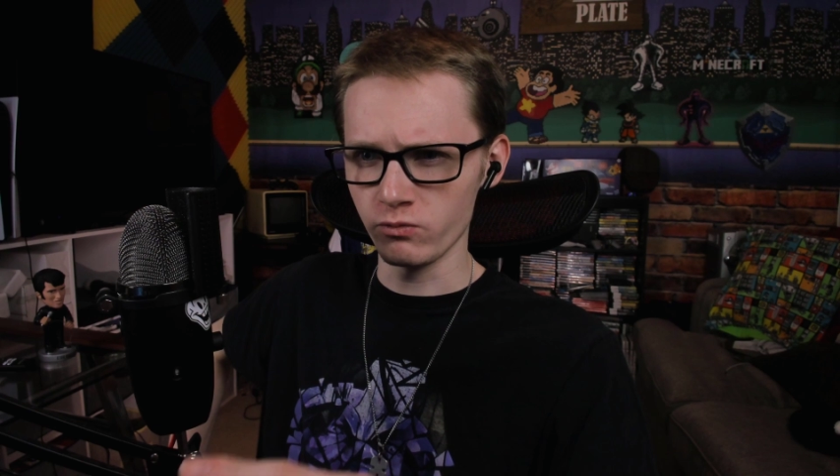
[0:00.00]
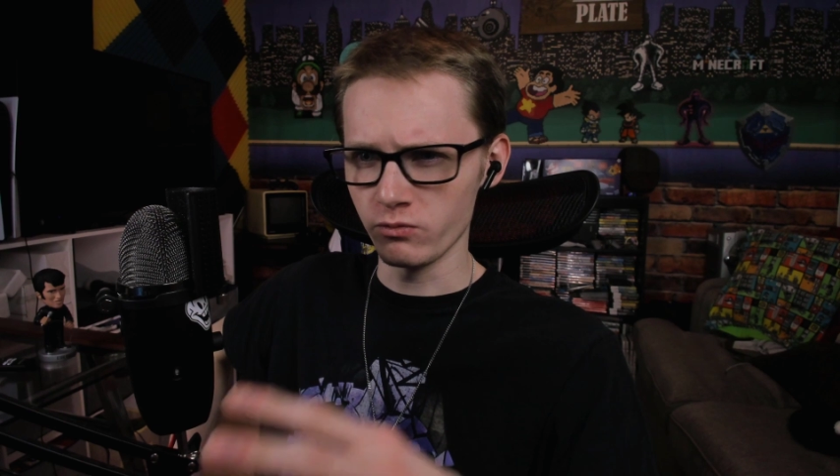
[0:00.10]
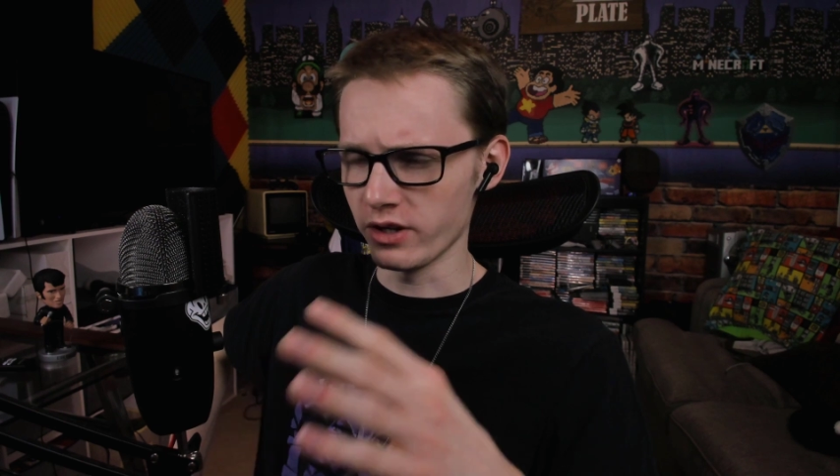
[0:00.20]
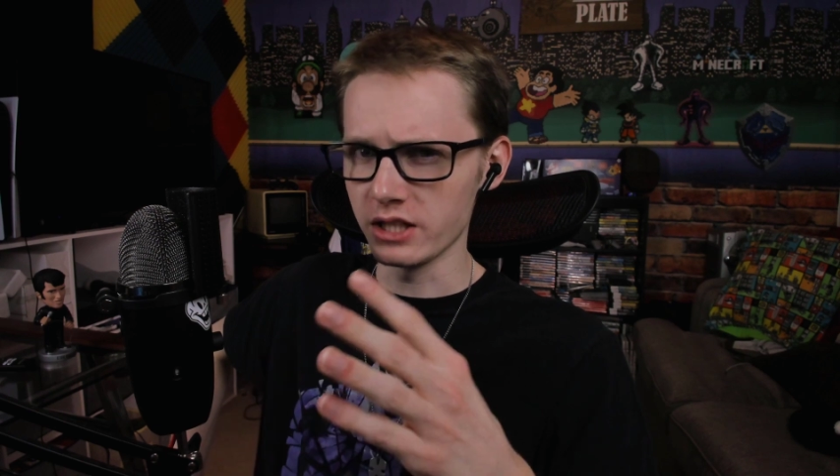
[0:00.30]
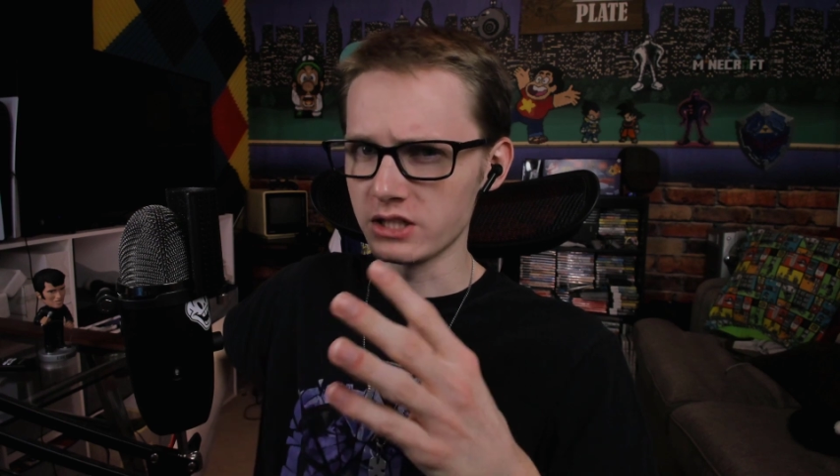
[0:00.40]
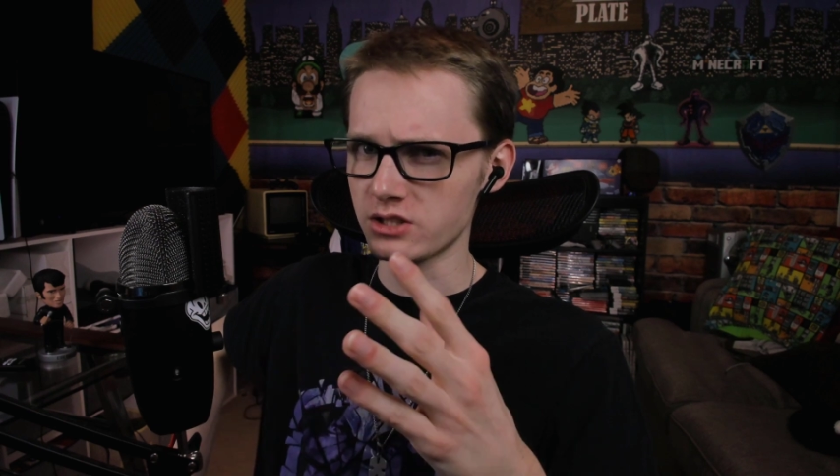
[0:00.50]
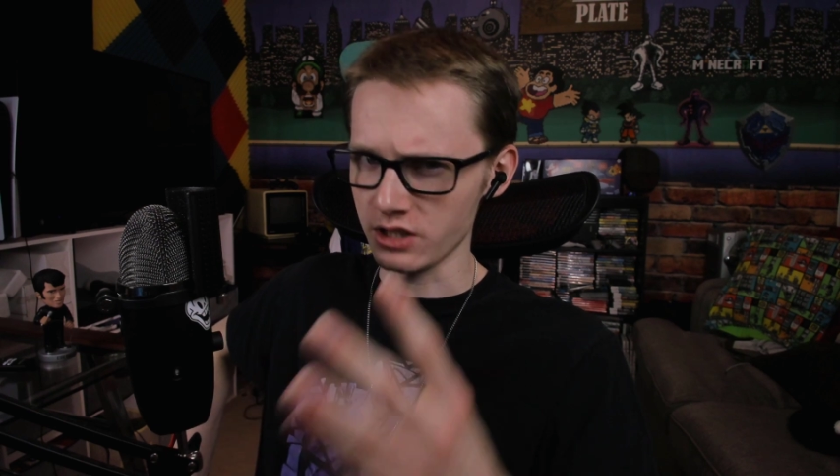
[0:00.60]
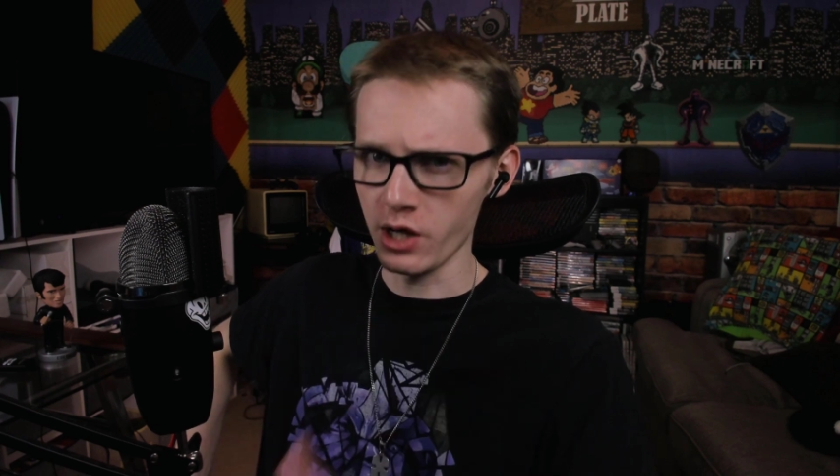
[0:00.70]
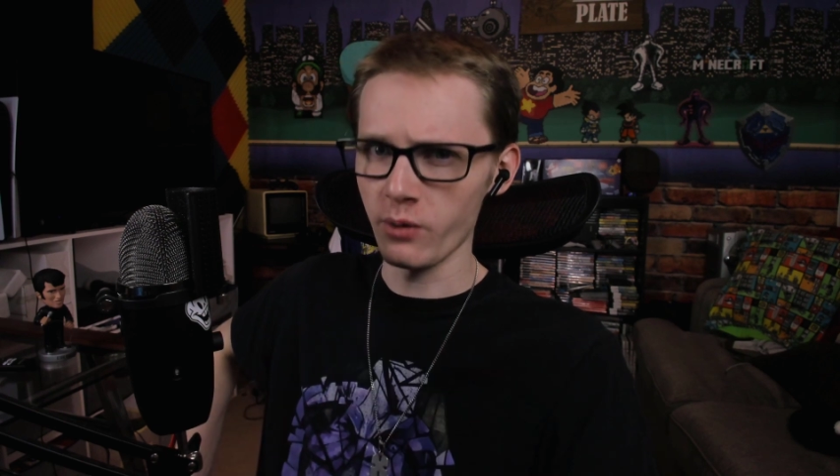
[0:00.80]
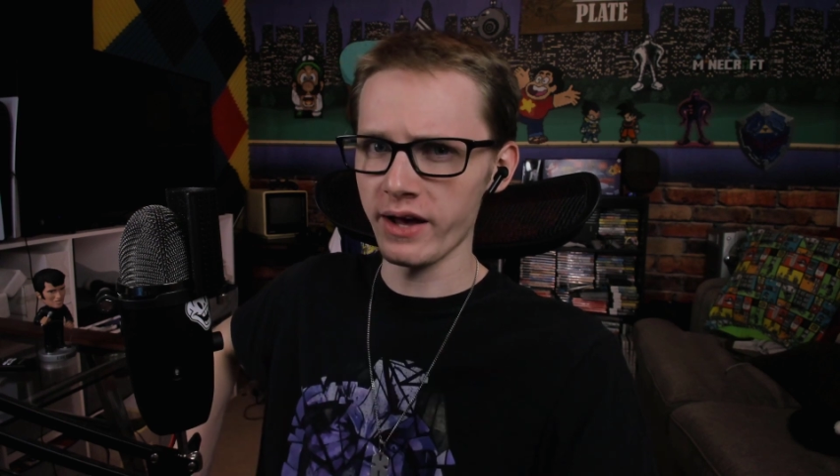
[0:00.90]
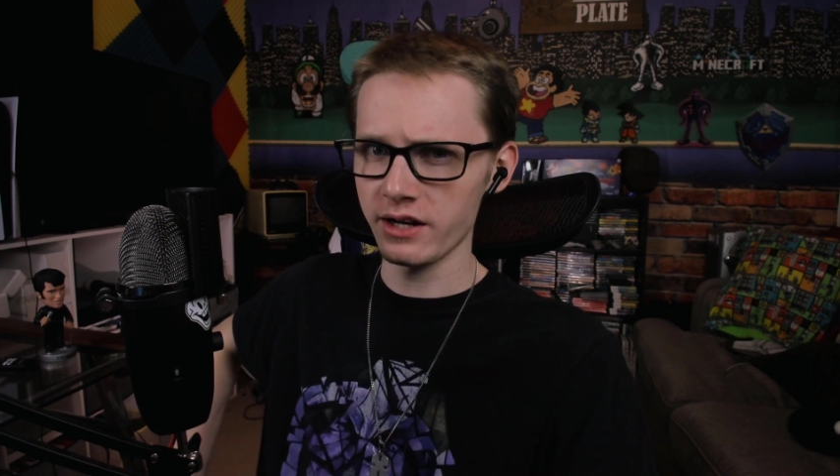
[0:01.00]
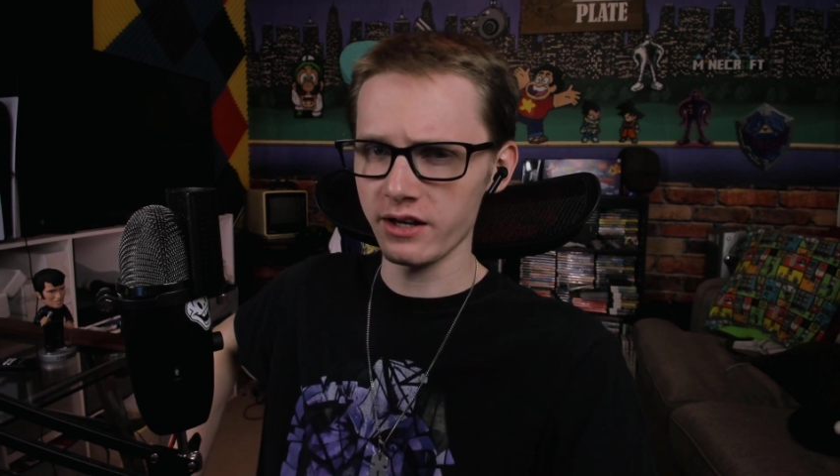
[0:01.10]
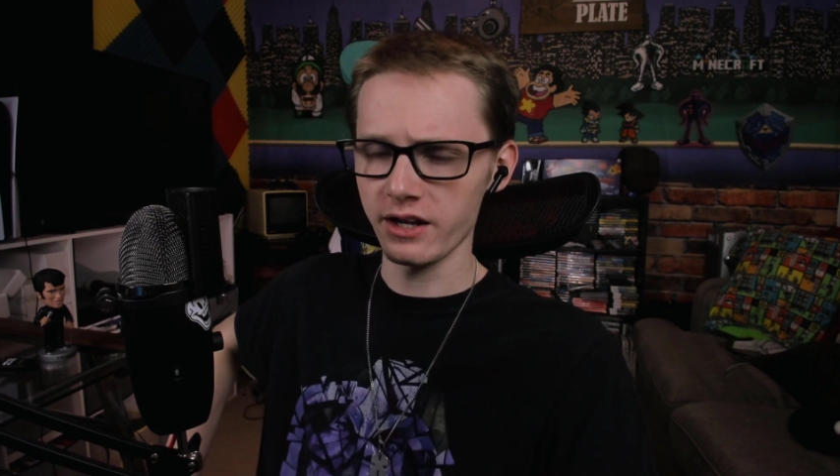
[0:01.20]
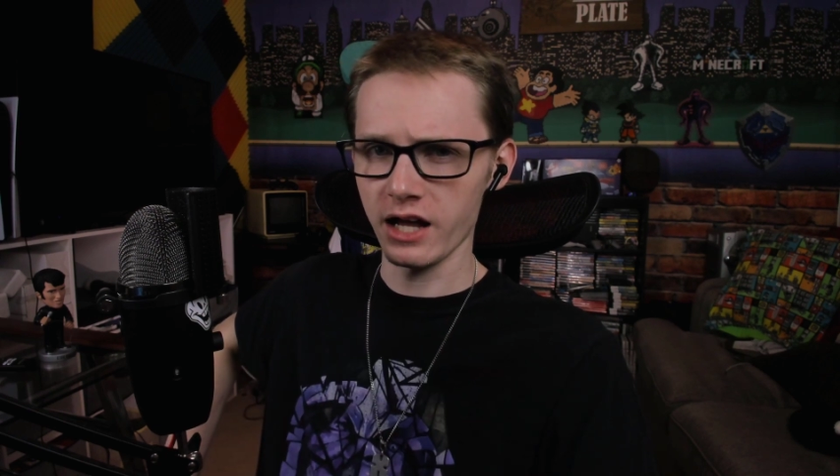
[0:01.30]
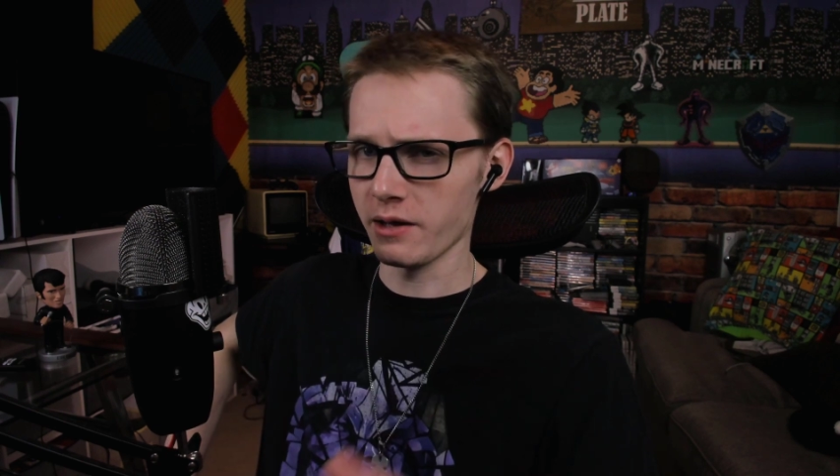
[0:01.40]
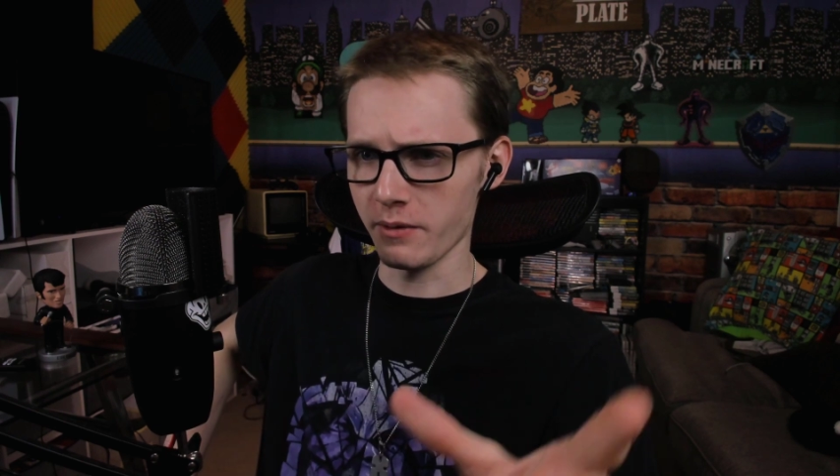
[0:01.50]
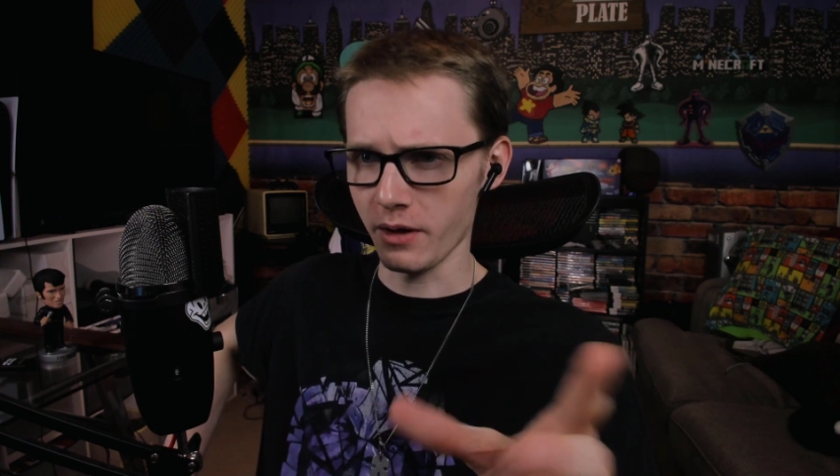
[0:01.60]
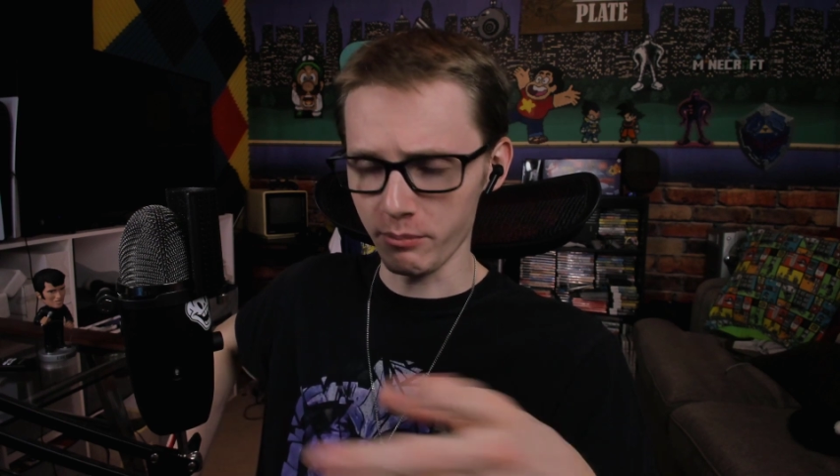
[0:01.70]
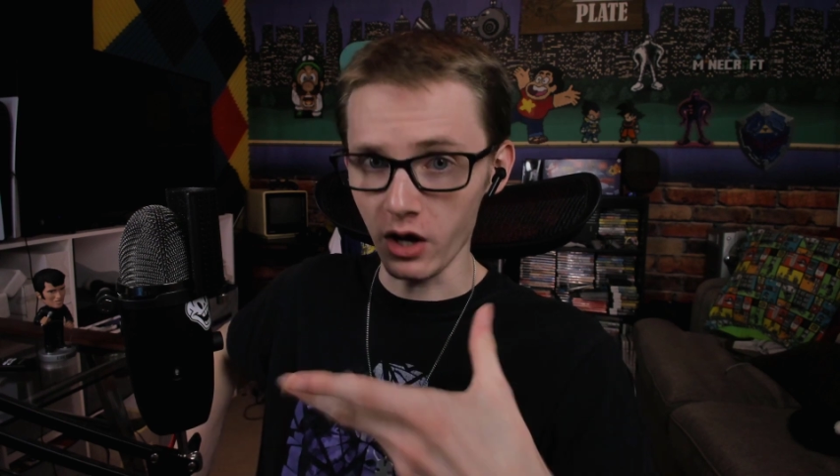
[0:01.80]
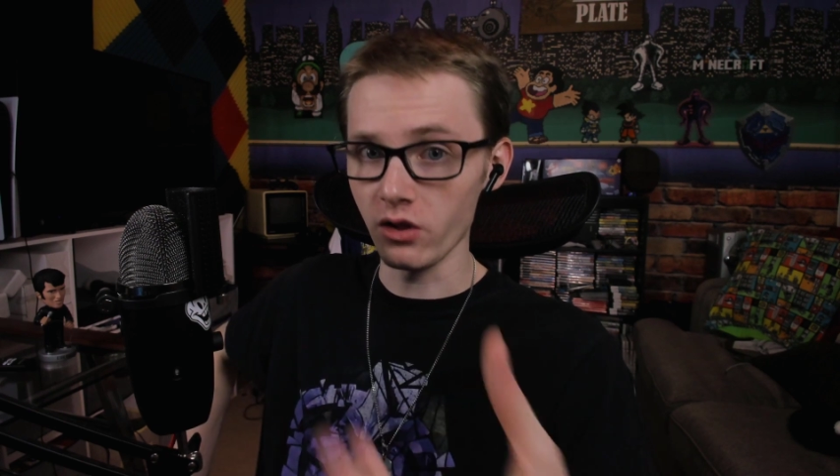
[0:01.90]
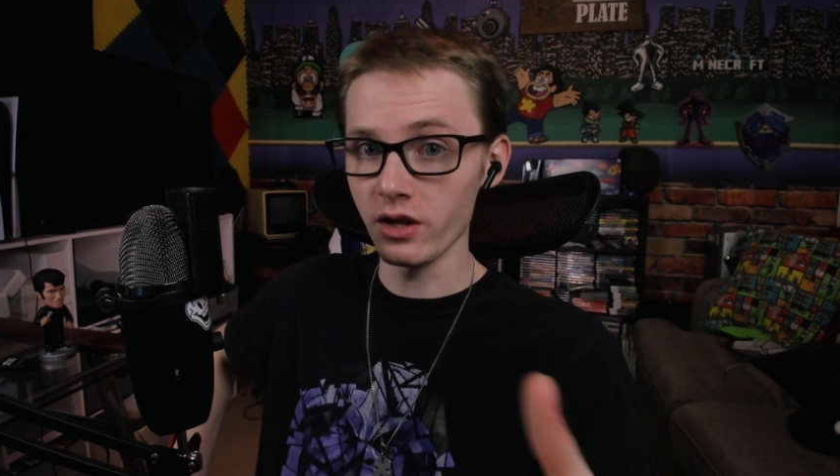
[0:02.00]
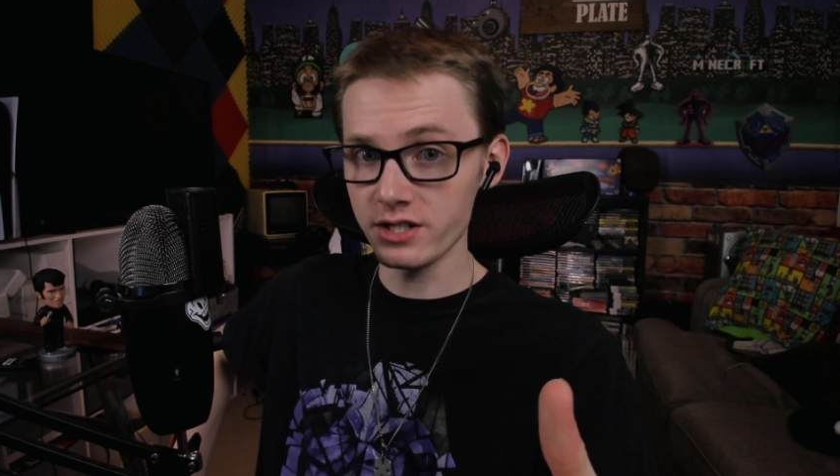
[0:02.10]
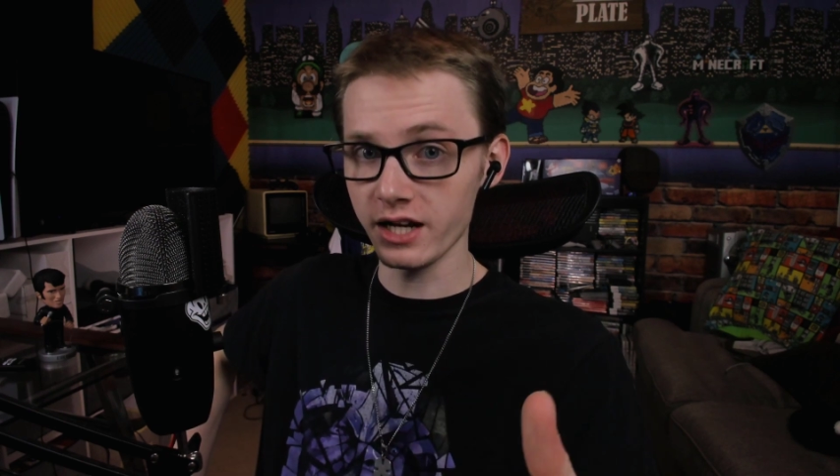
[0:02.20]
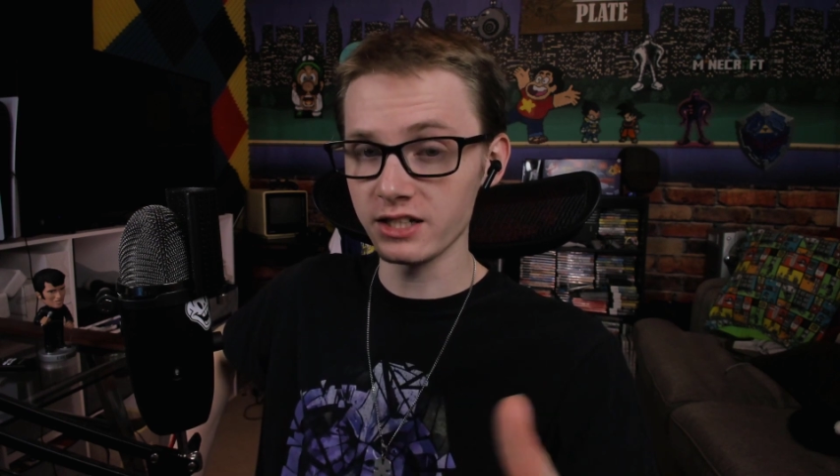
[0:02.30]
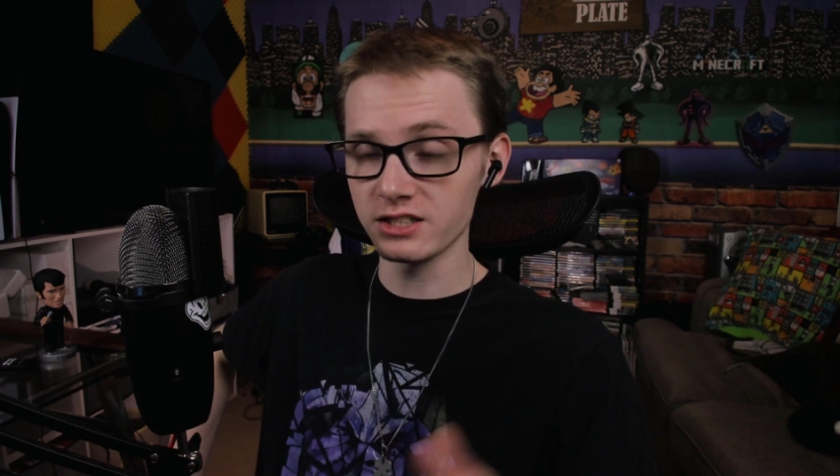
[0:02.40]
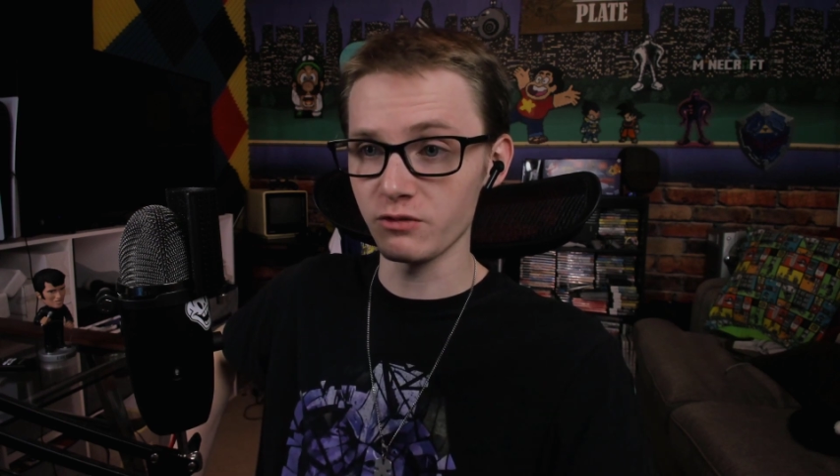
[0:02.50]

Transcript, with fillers: really slow at it and I apologize.